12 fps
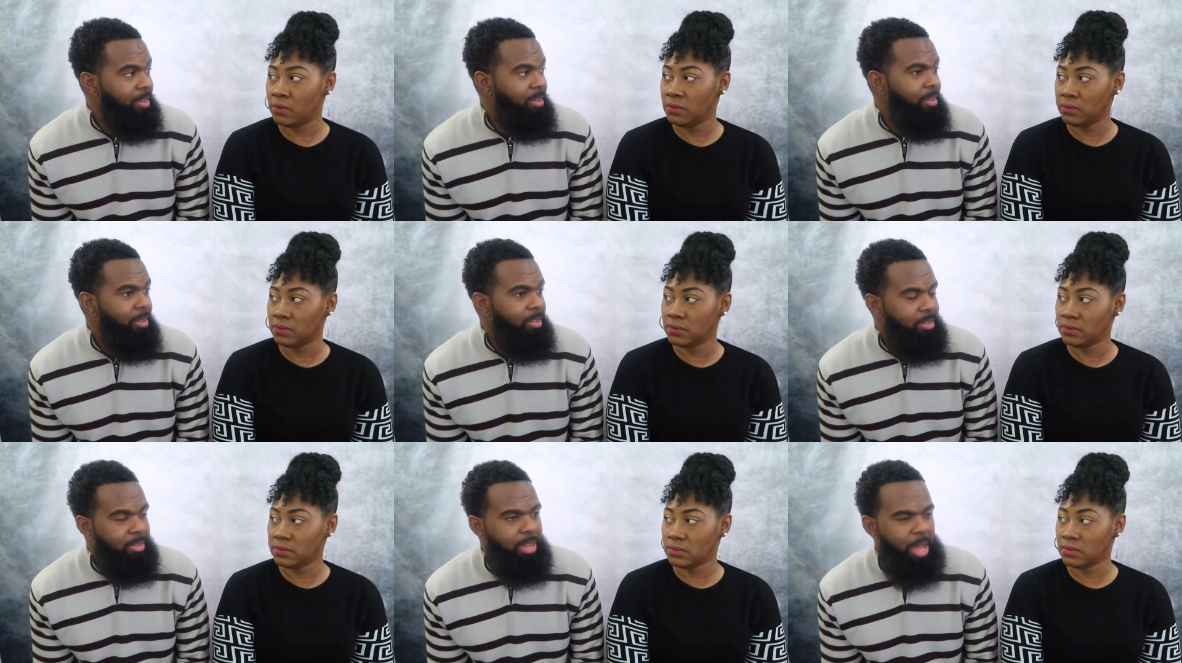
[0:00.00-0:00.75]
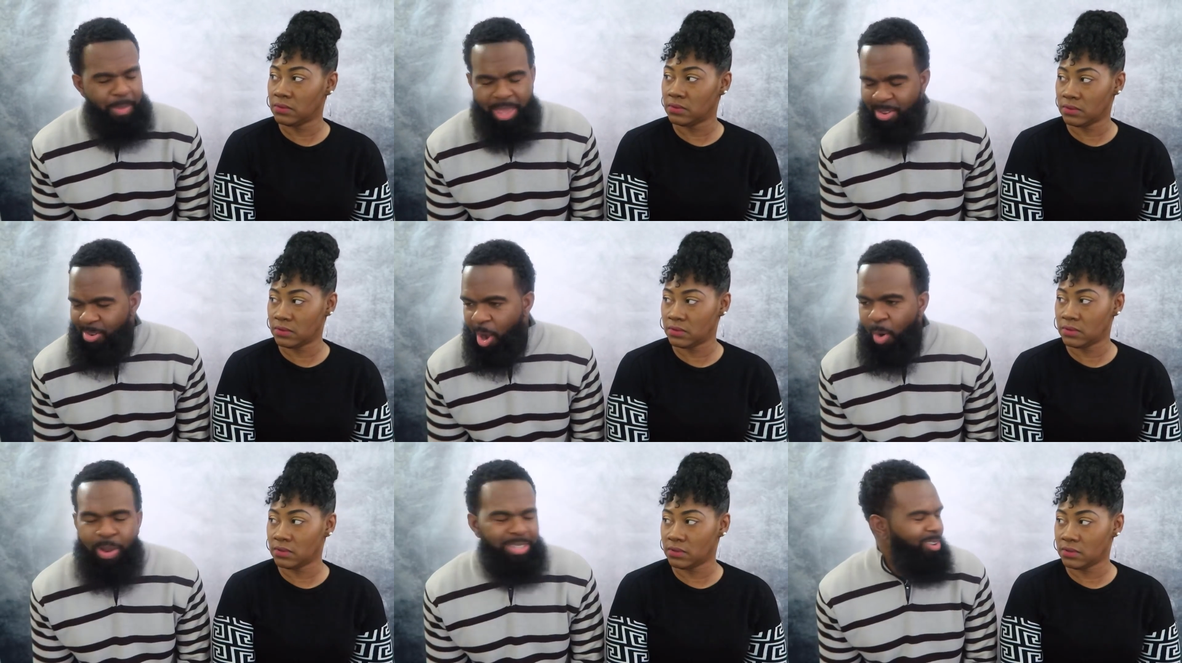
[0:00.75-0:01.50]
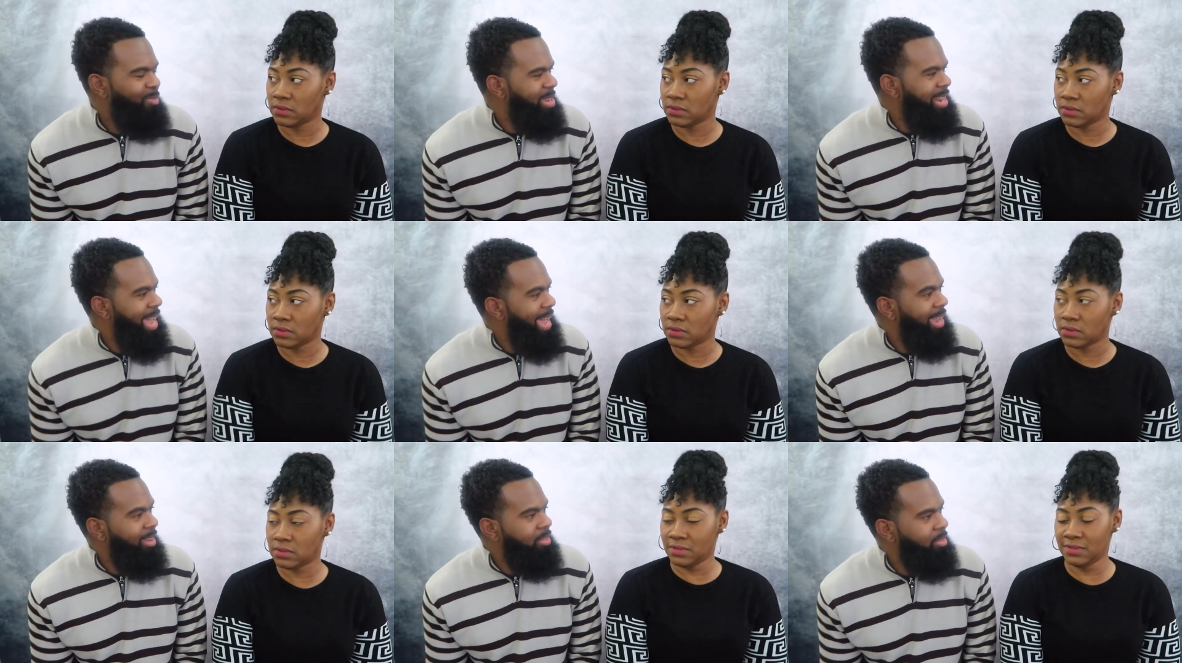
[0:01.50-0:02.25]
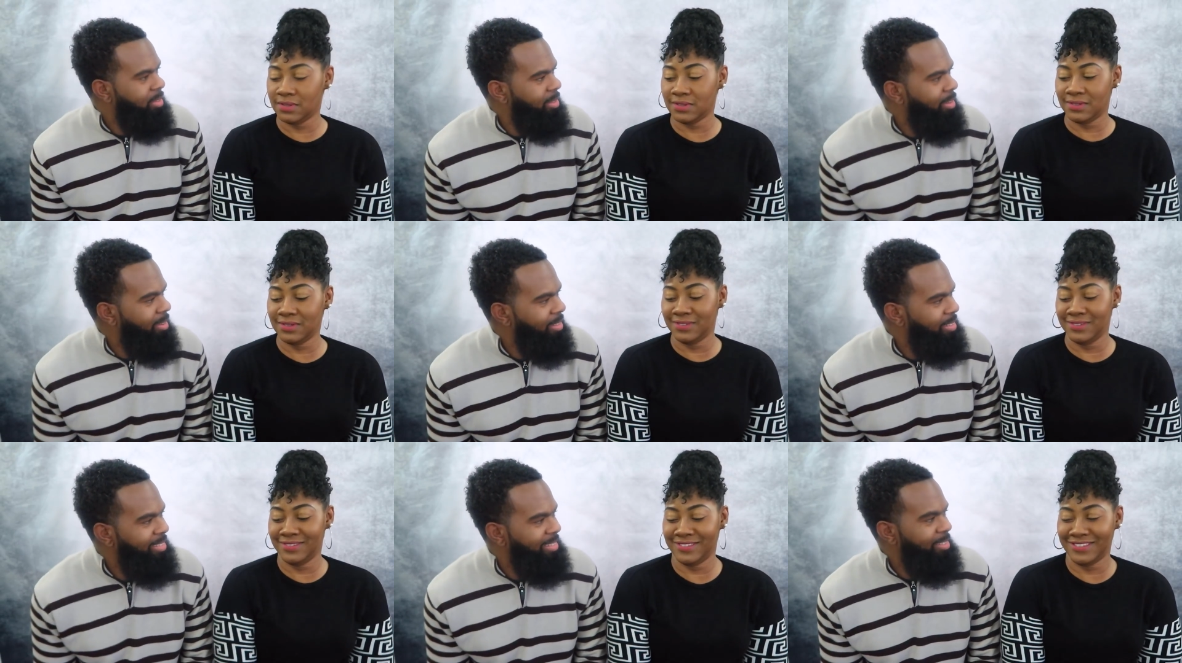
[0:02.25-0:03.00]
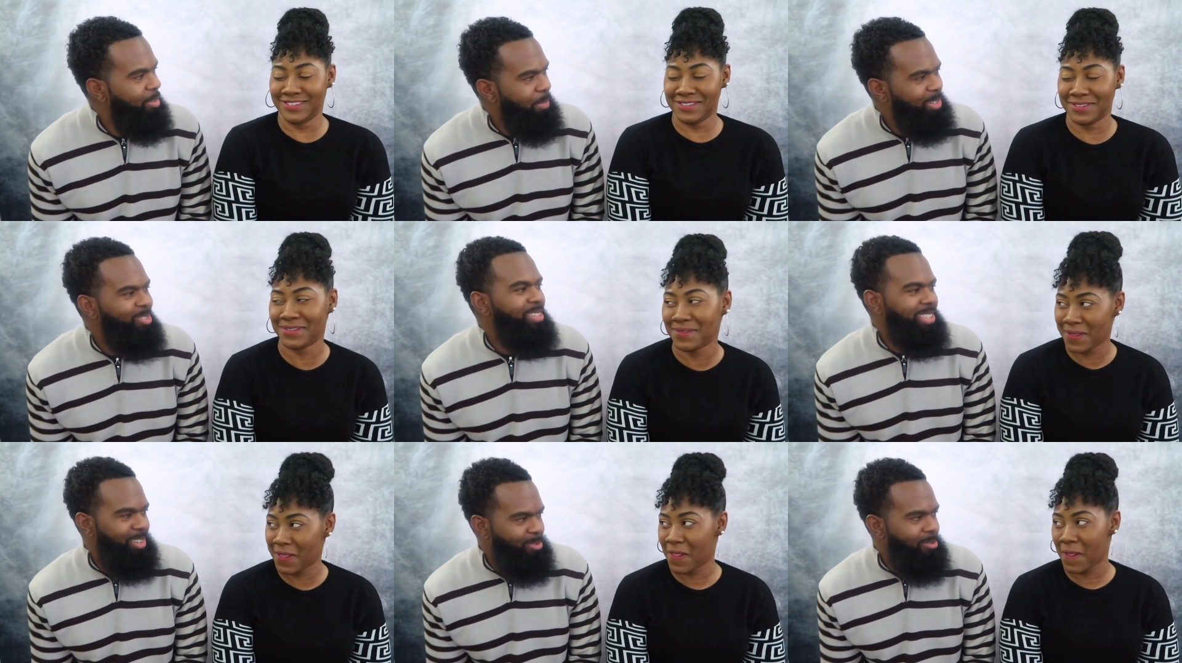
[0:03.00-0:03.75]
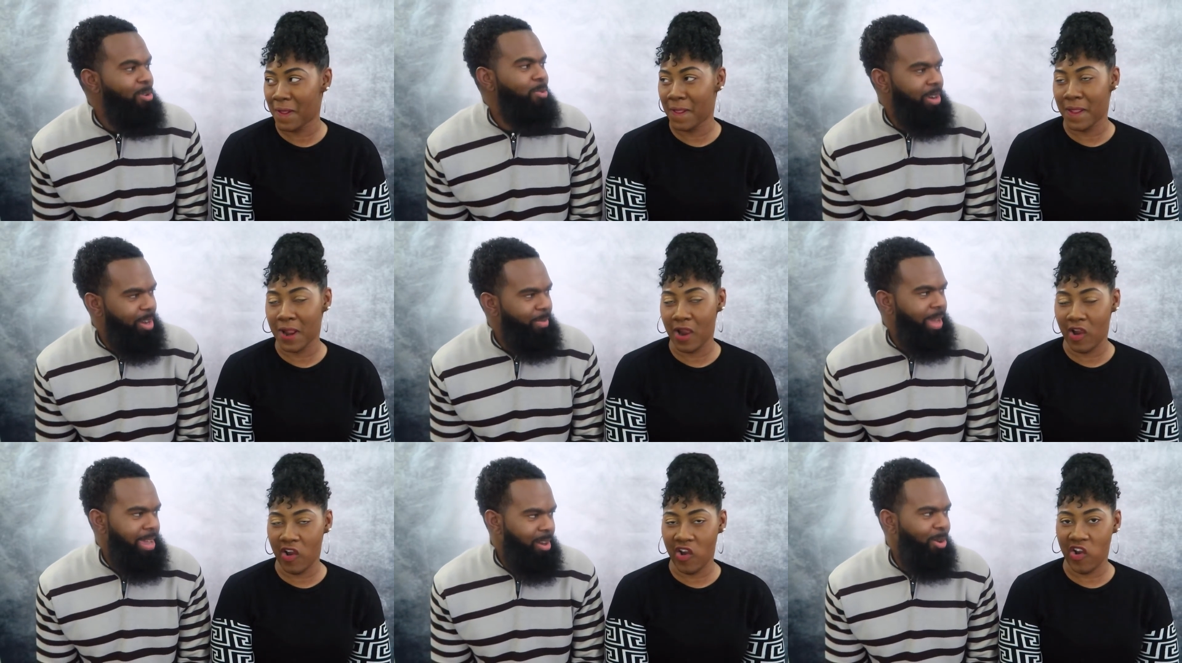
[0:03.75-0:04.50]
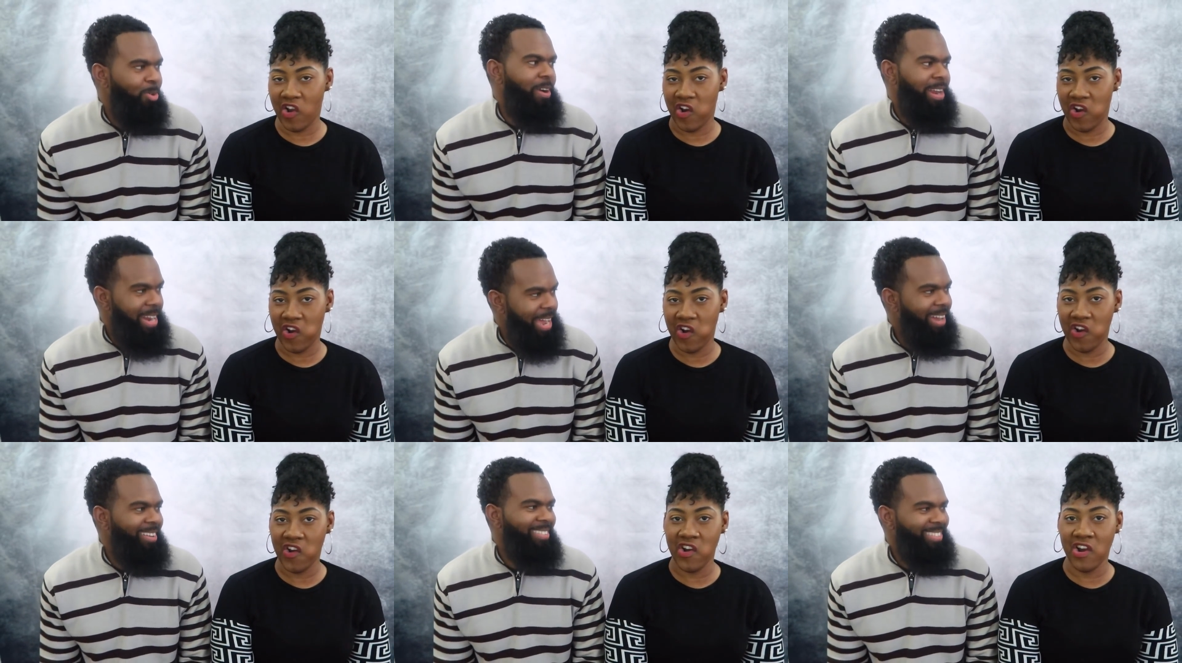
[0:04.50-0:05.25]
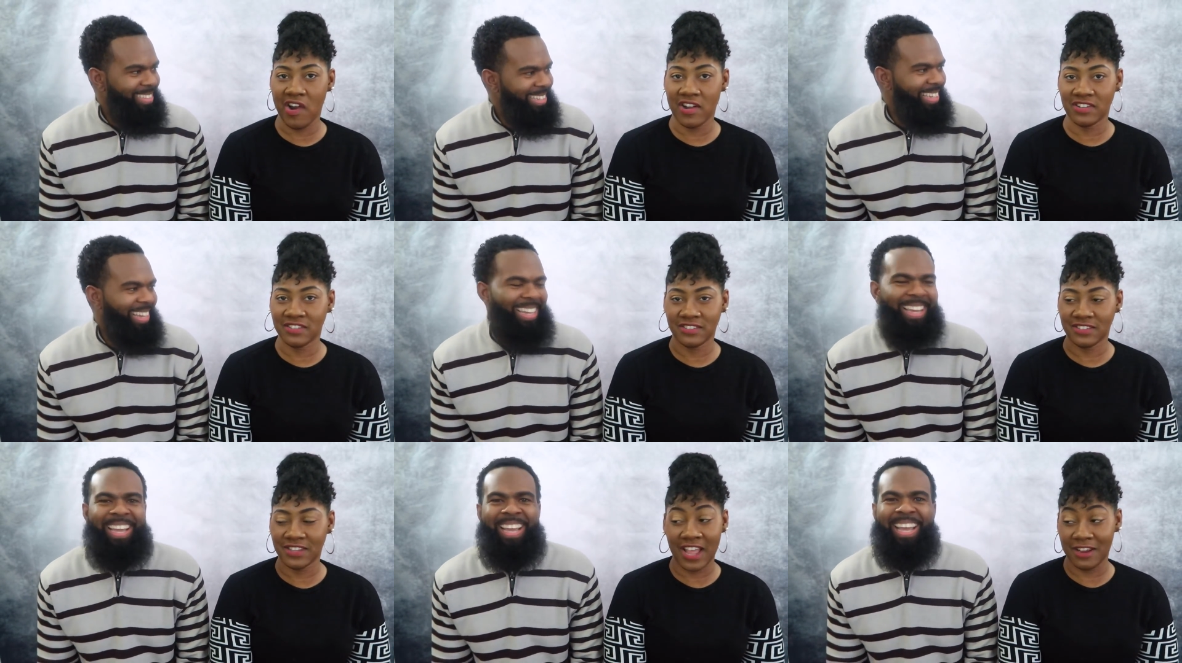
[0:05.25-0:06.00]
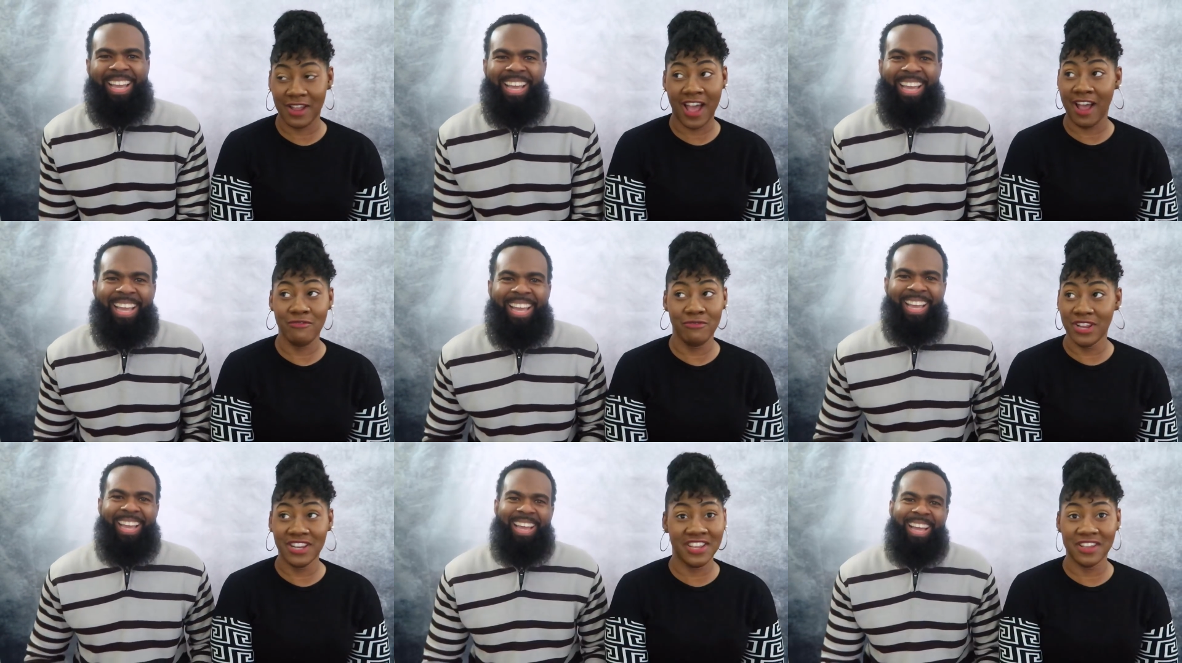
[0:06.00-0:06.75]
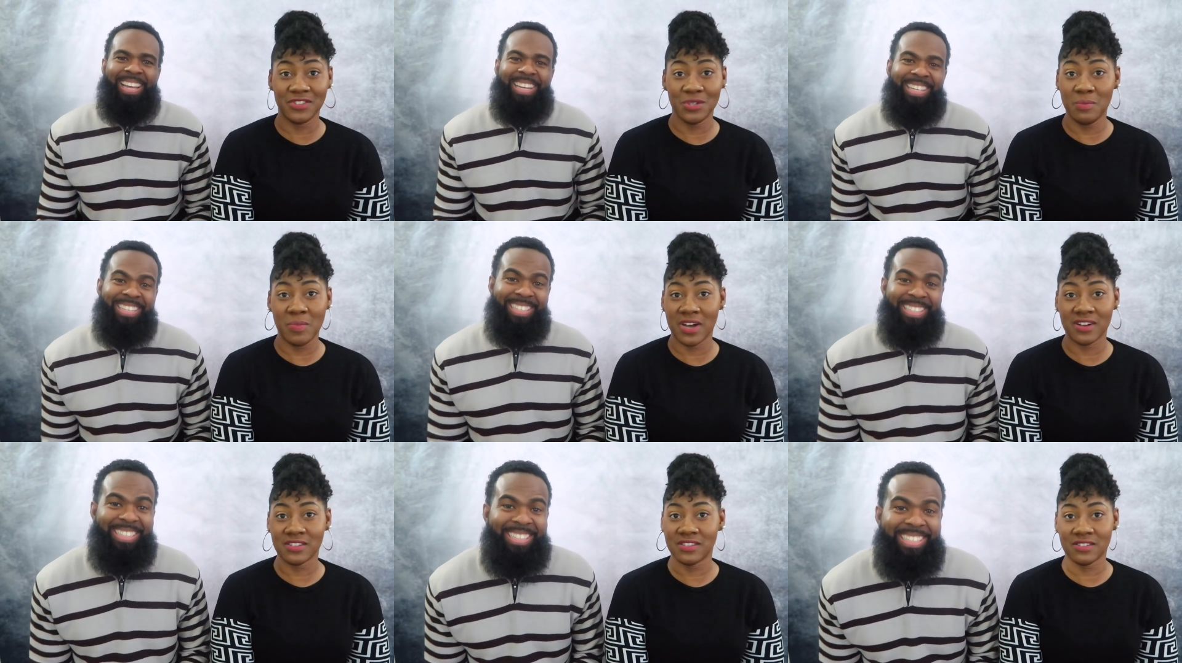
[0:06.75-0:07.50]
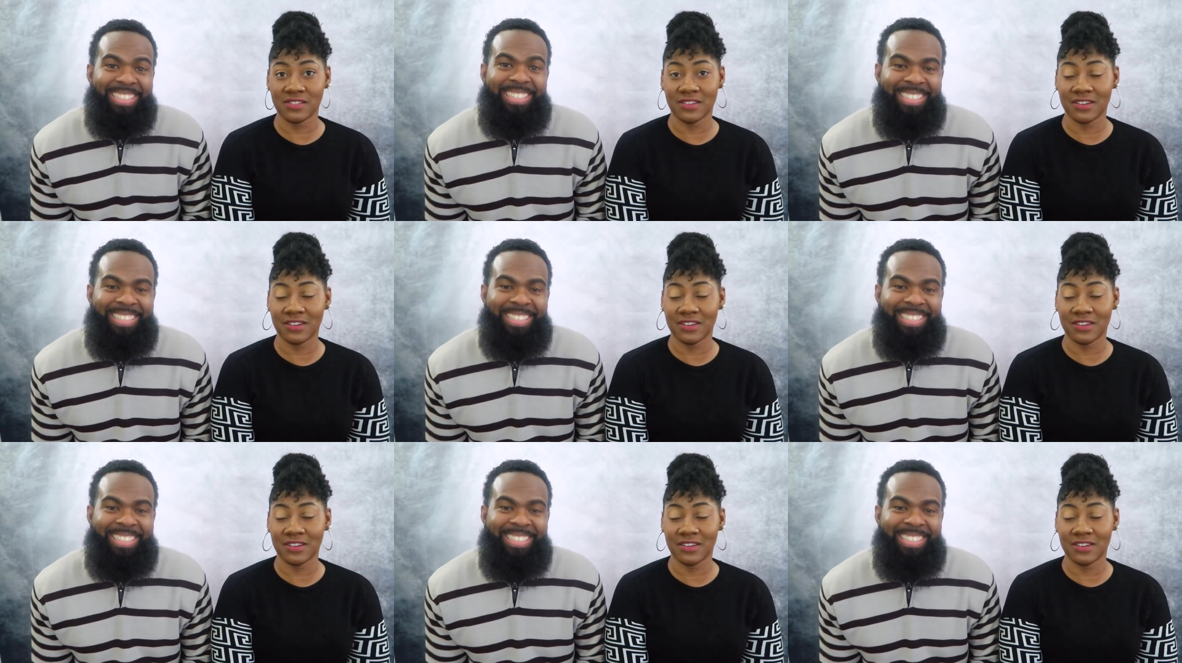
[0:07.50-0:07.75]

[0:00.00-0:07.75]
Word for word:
Speaker 1: though. I mean, you always gonna be that. but you just a grown-up a-hole right now. Yeah.
Speaker 2: like, I really give two bucks